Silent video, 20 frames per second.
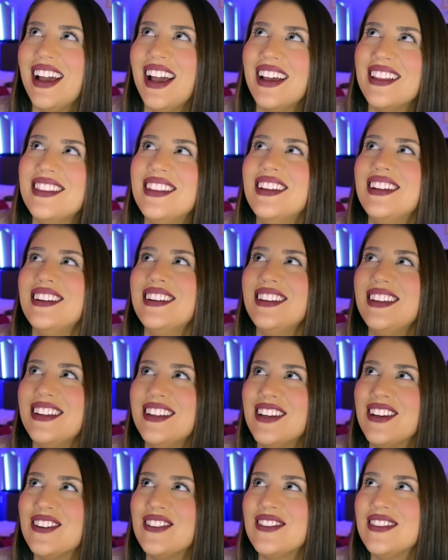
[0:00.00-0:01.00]
And then, you
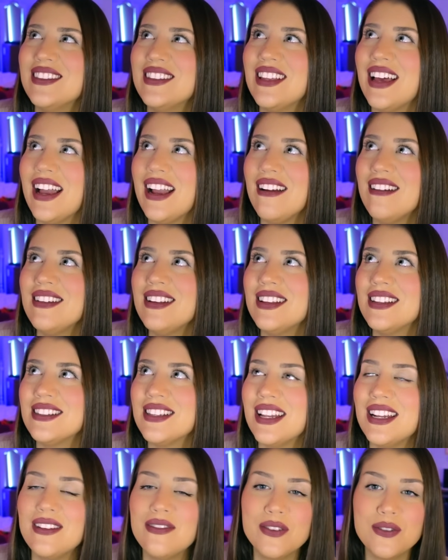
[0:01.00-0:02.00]
know, the irony is
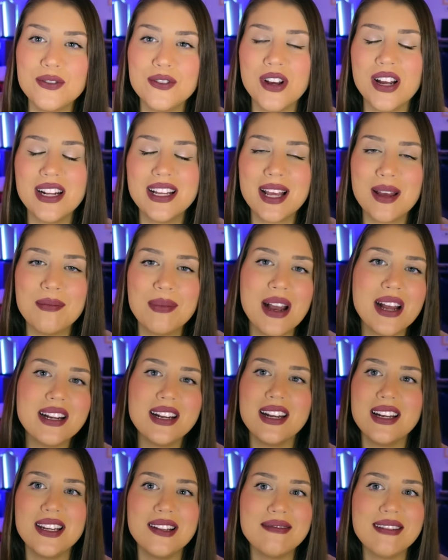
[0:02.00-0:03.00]
that if you try to get
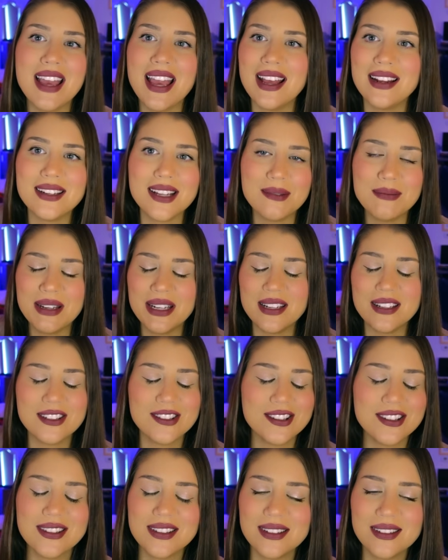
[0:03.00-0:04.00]
pregnant, you can't. I mean,
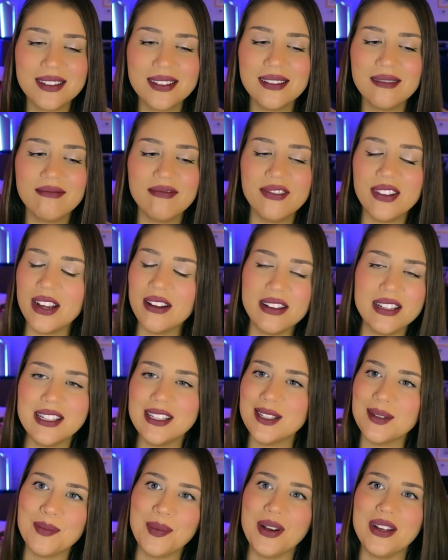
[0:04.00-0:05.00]
it's just very
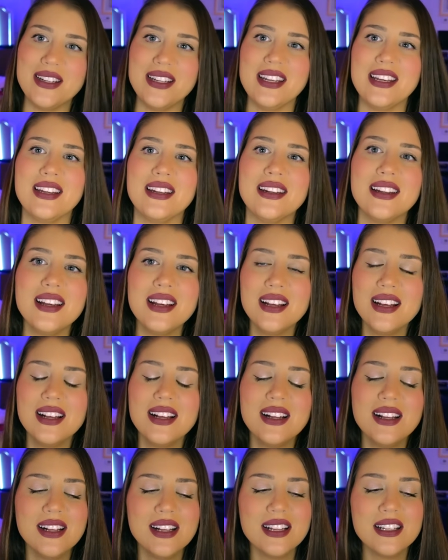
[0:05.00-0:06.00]
disappointing and
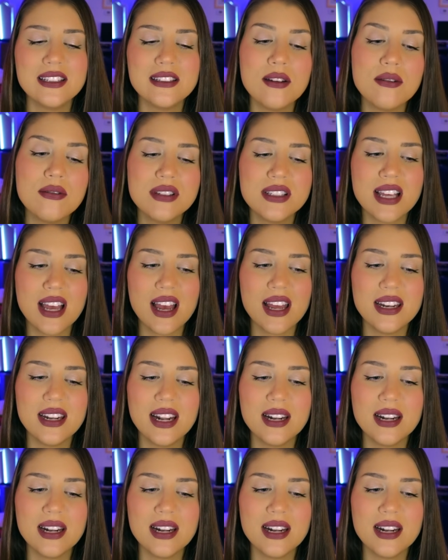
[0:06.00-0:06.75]
so sad.